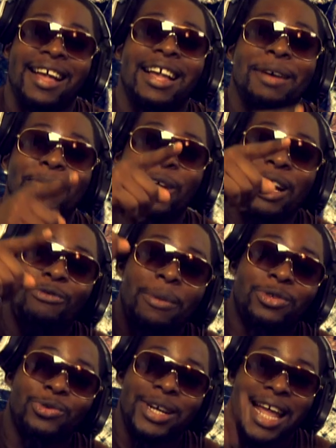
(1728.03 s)
anywhere
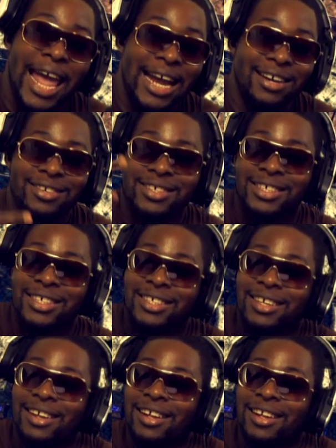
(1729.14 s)
between 8 to